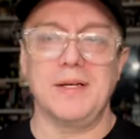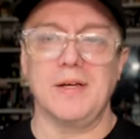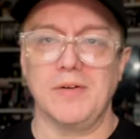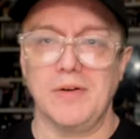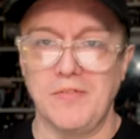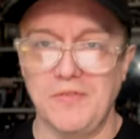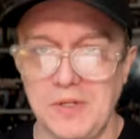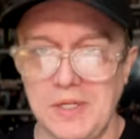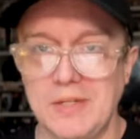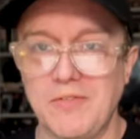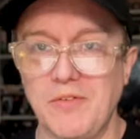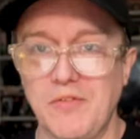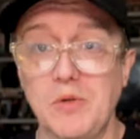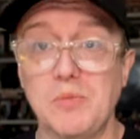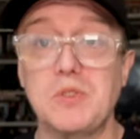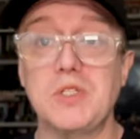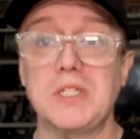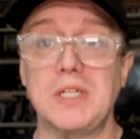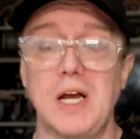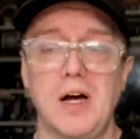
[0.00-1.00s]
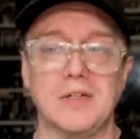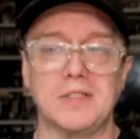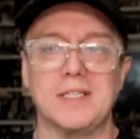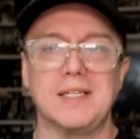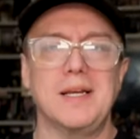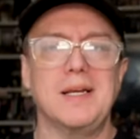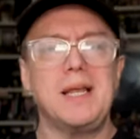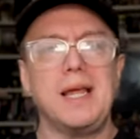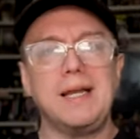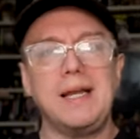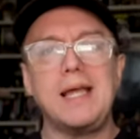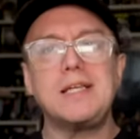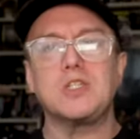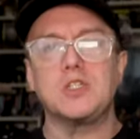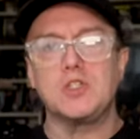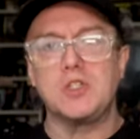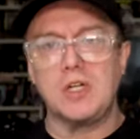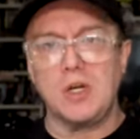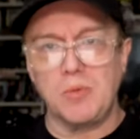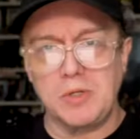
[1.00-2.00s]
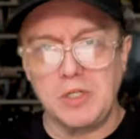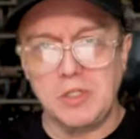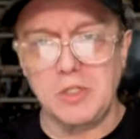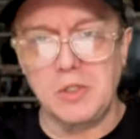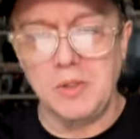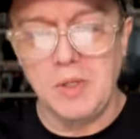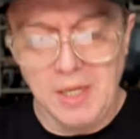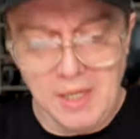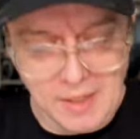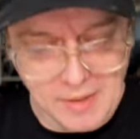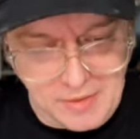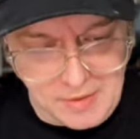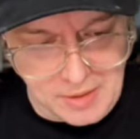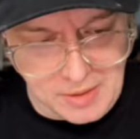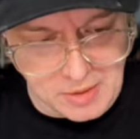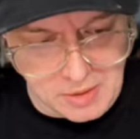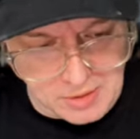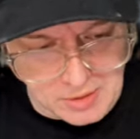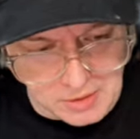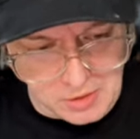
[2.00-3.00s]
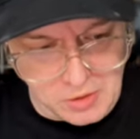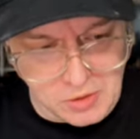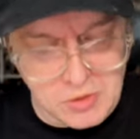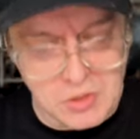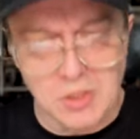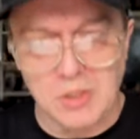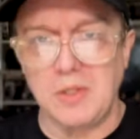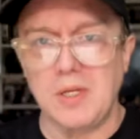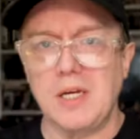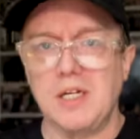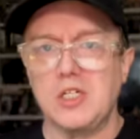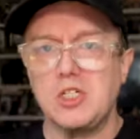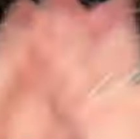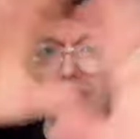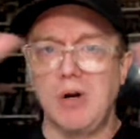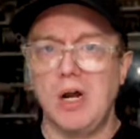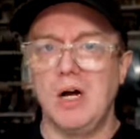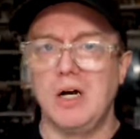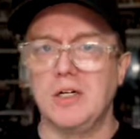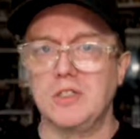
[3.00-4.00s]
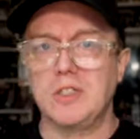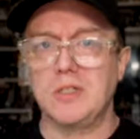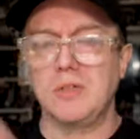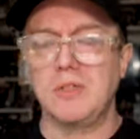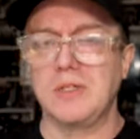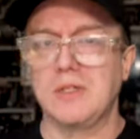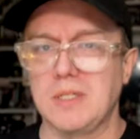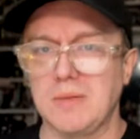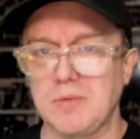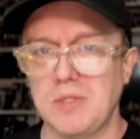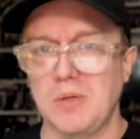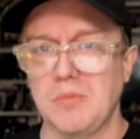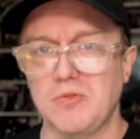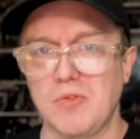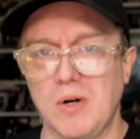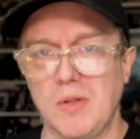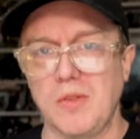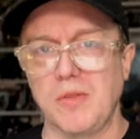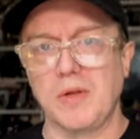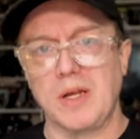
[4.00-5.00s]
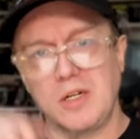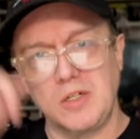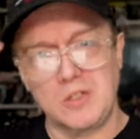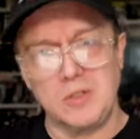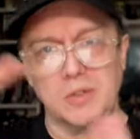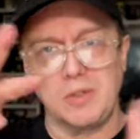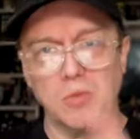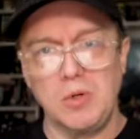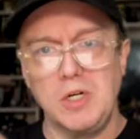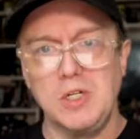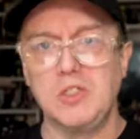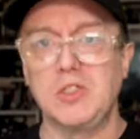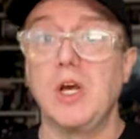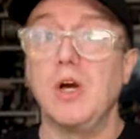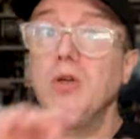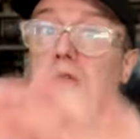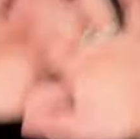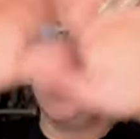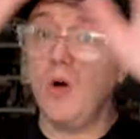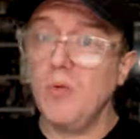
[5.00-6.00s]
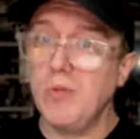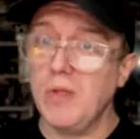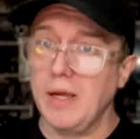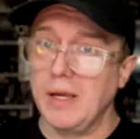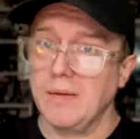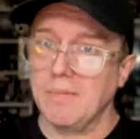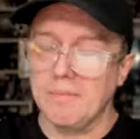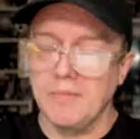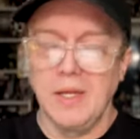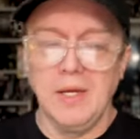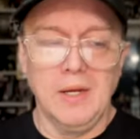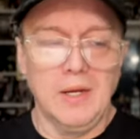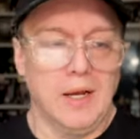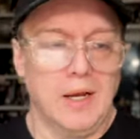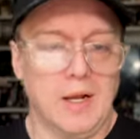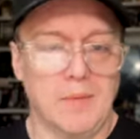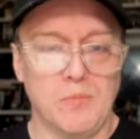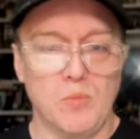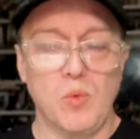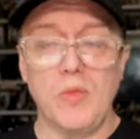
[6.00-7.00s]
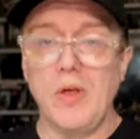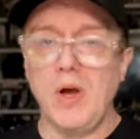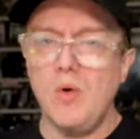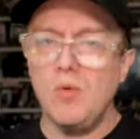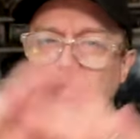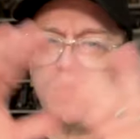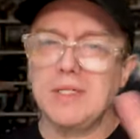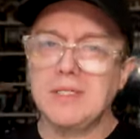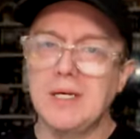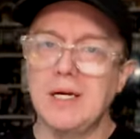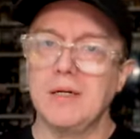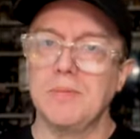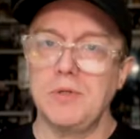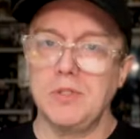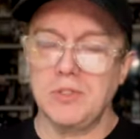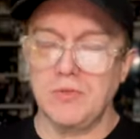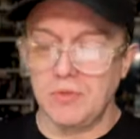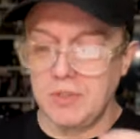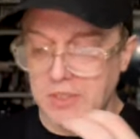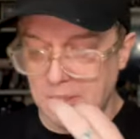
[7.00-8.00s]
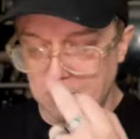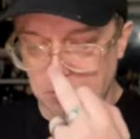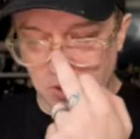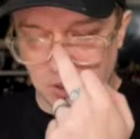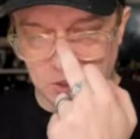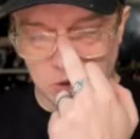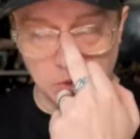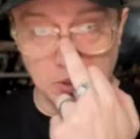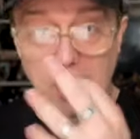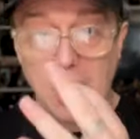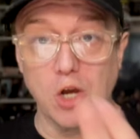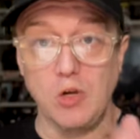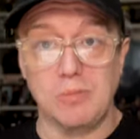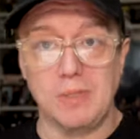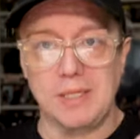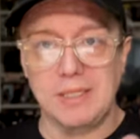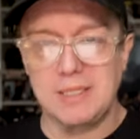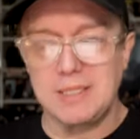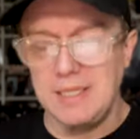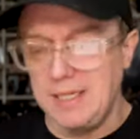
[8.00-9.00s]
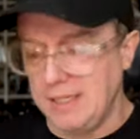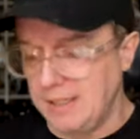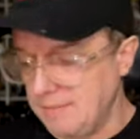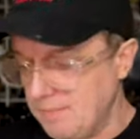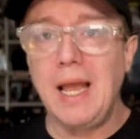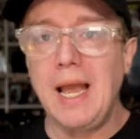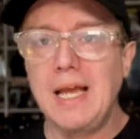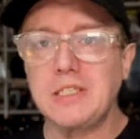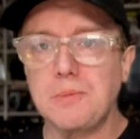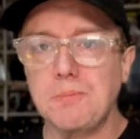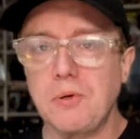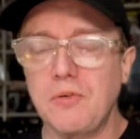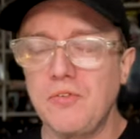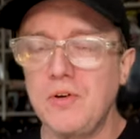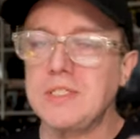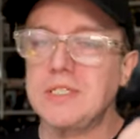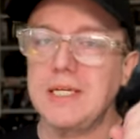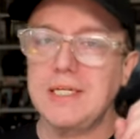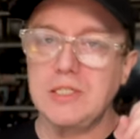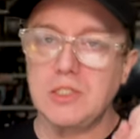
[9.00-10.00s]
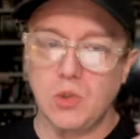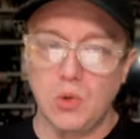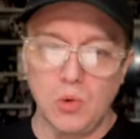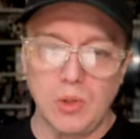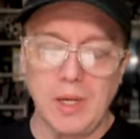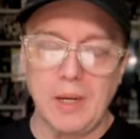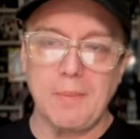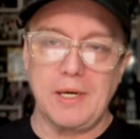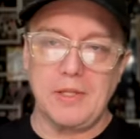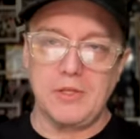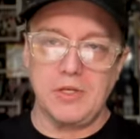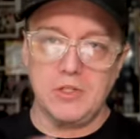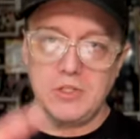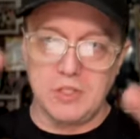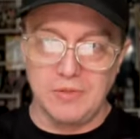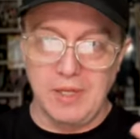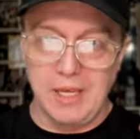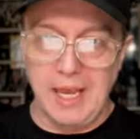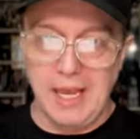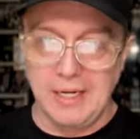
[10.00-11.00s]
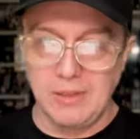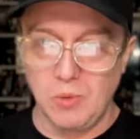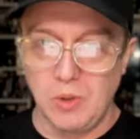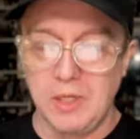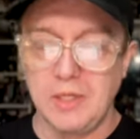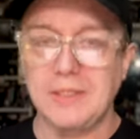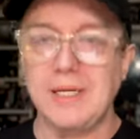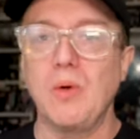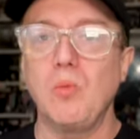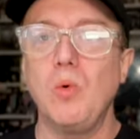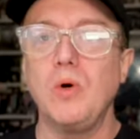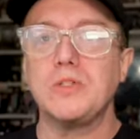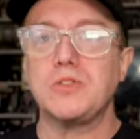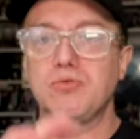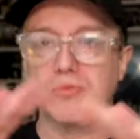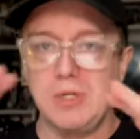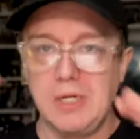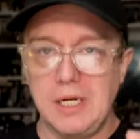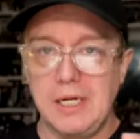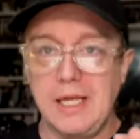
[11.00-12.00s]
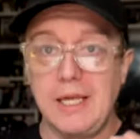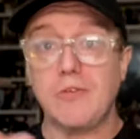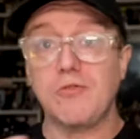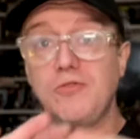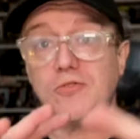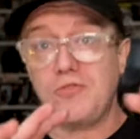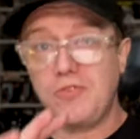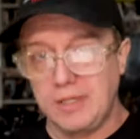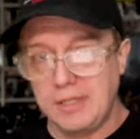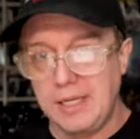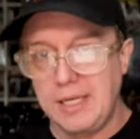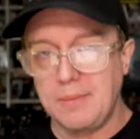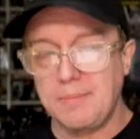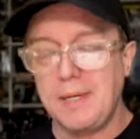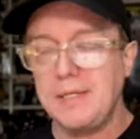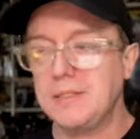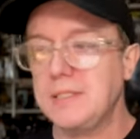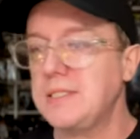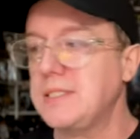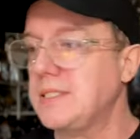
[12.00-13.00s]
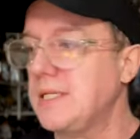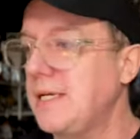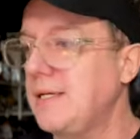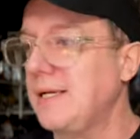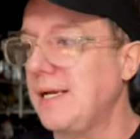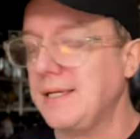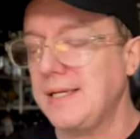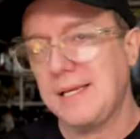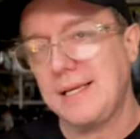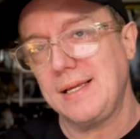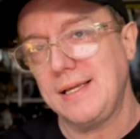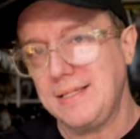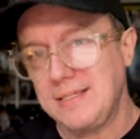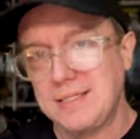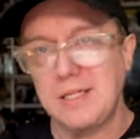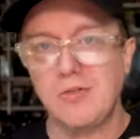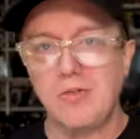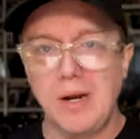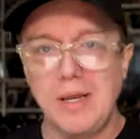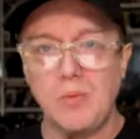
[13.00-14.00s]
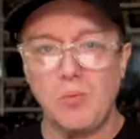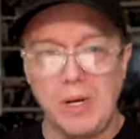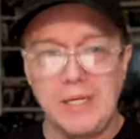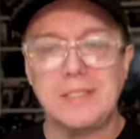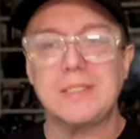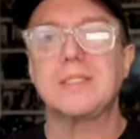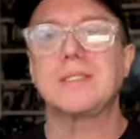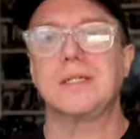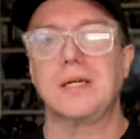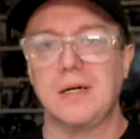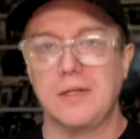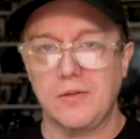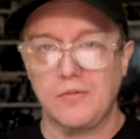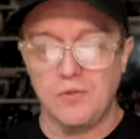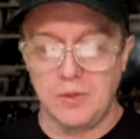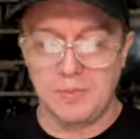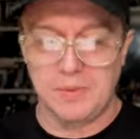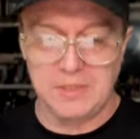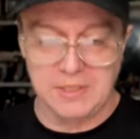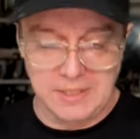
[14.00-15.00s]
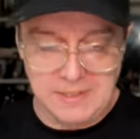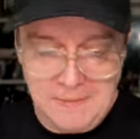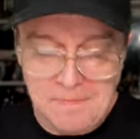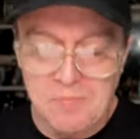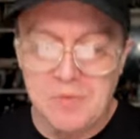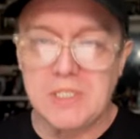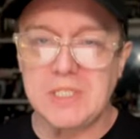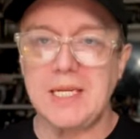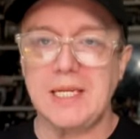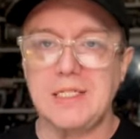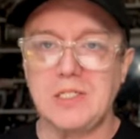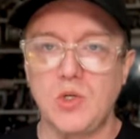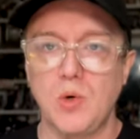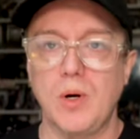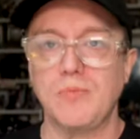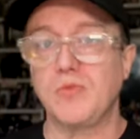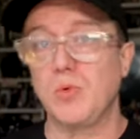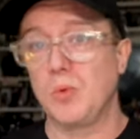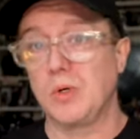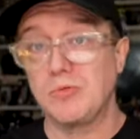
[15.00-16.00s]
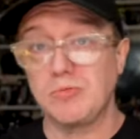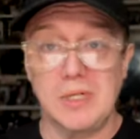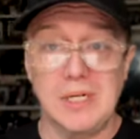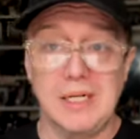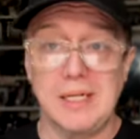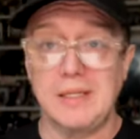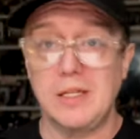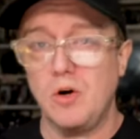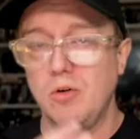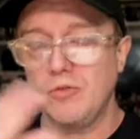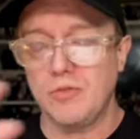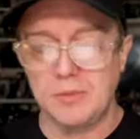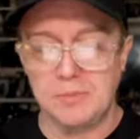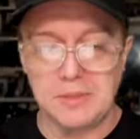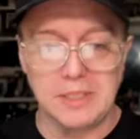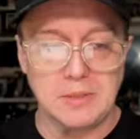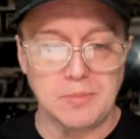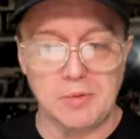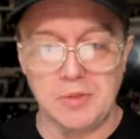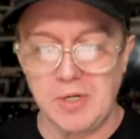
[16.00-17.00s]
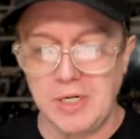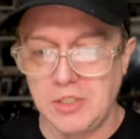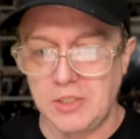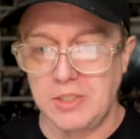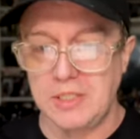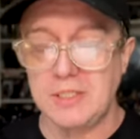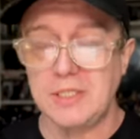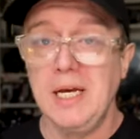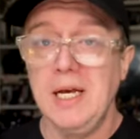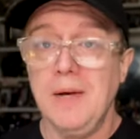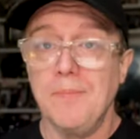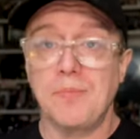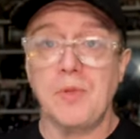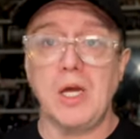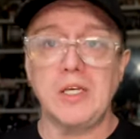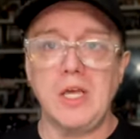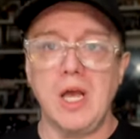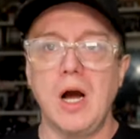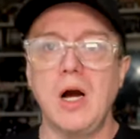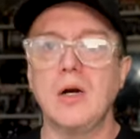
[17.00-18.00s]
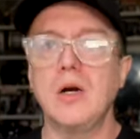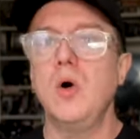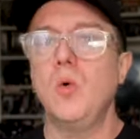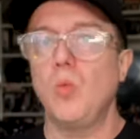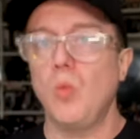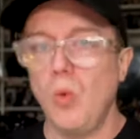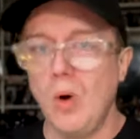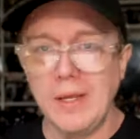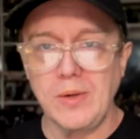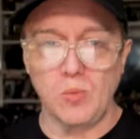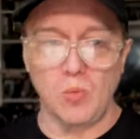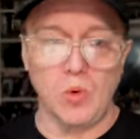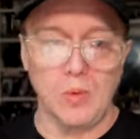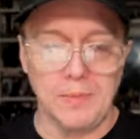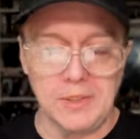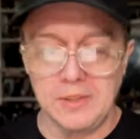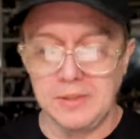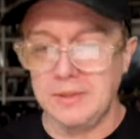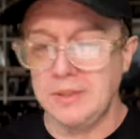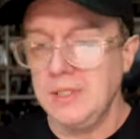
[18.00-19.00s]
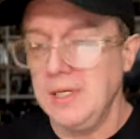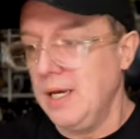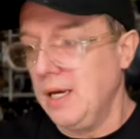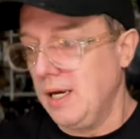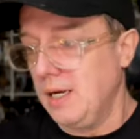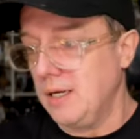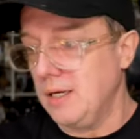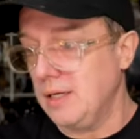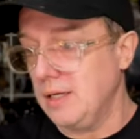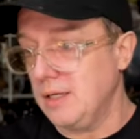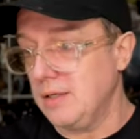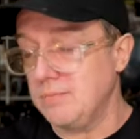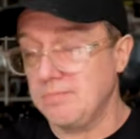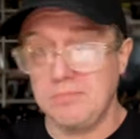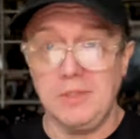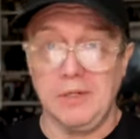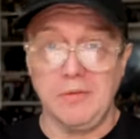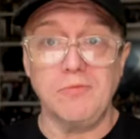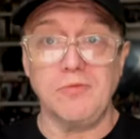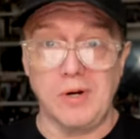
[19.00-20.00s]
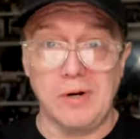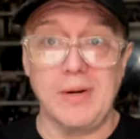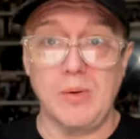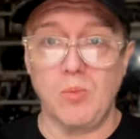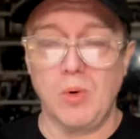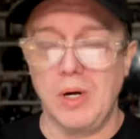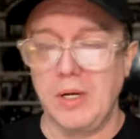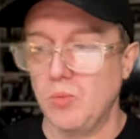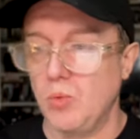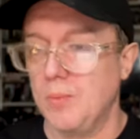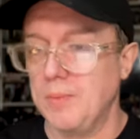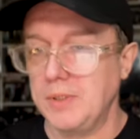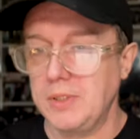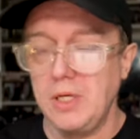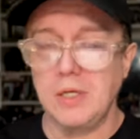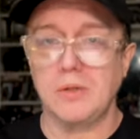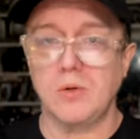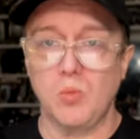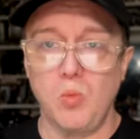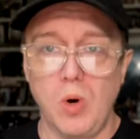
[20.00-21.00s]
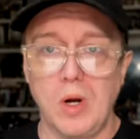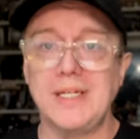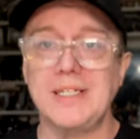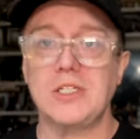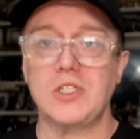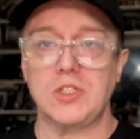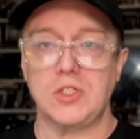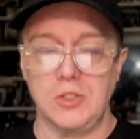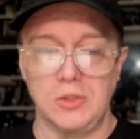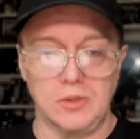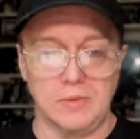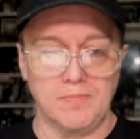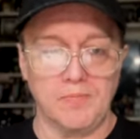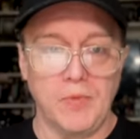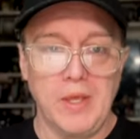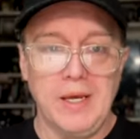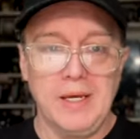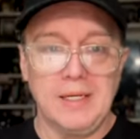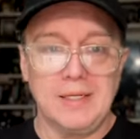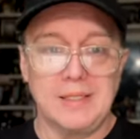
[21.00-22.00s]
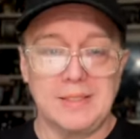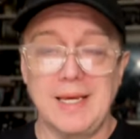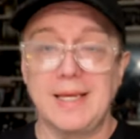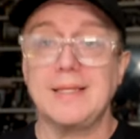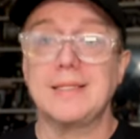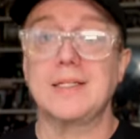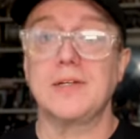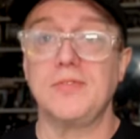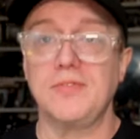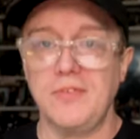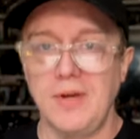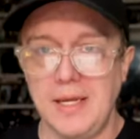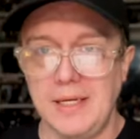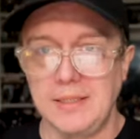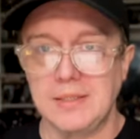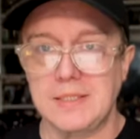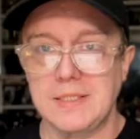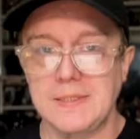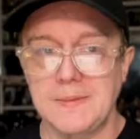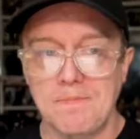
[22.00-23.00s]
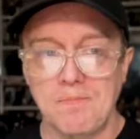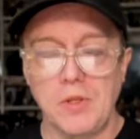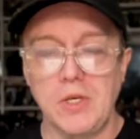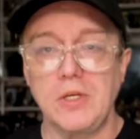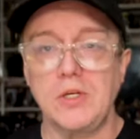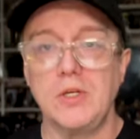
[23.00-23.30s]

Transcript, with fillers: the film starts, and in, in essence, you know, when you do, the, the, you used to do the kind of charades, and sometimes rather than kind of doing the words, you go whole thing. Um, well, the whole thing is kind of beautifully summarised with the opening scene. As a professor, he's talking about the use of the N word, and what's really funny about this scene, and it, it's a great way to start the film because it sets you up for what really the whole film's exploration is. A young white woman, uh, you know, very white woman, young white student takes offense at